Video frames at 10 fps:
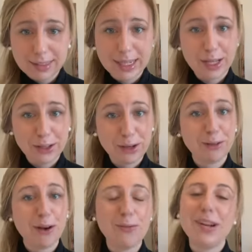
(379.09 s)
kill your
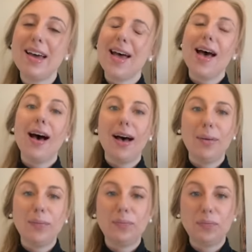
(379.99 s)
loan
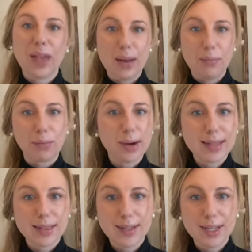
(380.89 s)
and
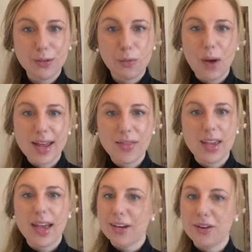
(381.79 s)
break the deal way at
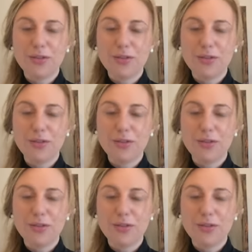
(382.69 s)
the end.